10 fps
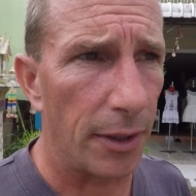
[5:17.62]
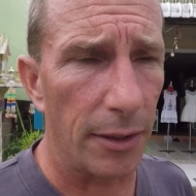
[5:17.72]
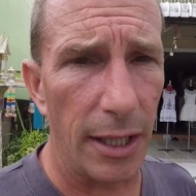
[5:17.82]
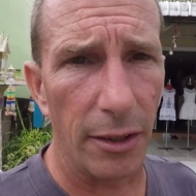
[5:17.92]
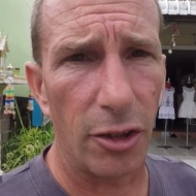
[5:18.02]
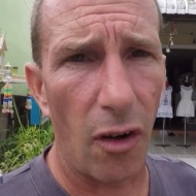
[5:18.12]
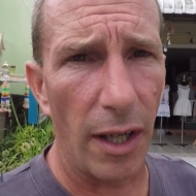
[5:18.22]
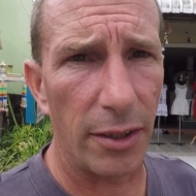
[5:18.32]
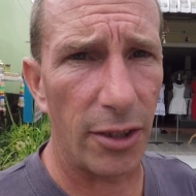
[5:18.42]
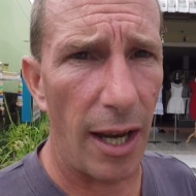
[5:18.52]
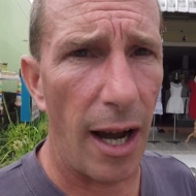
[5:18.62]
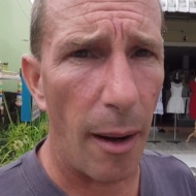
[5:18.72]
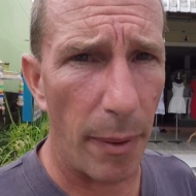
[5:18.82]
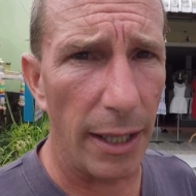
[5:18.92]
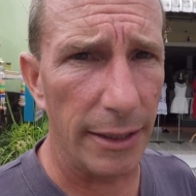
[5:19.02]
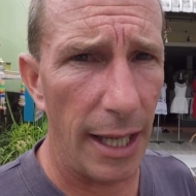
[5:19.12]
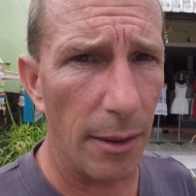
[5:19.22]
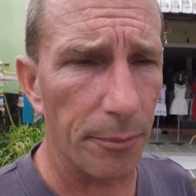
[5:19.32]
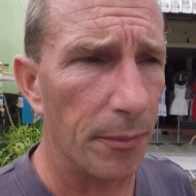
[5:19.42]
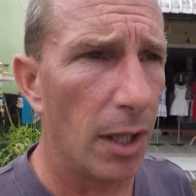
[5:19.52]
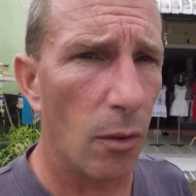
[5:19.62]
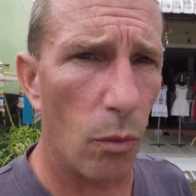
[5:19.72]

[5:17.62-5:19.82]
The entire set up and down